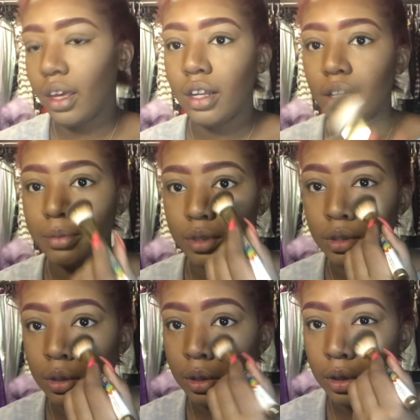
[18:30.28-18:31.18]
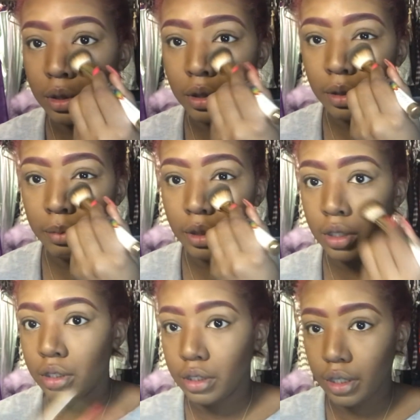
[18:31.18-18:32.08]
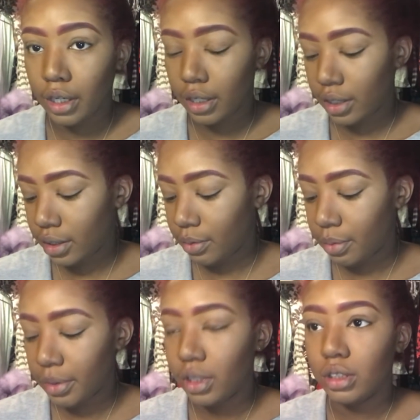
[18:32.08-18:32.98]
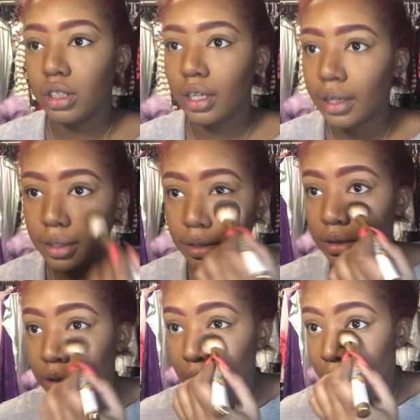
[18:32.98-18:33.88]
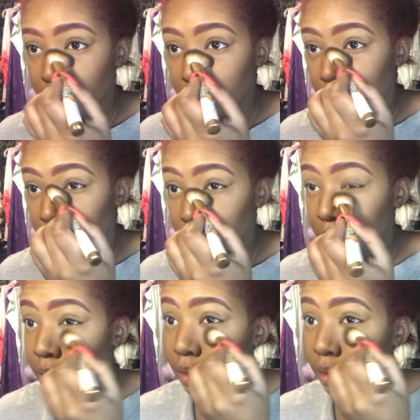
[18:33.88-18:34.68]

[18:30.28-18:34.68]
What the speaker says: And I'm just gonna set my under eye where my under eye concealer is.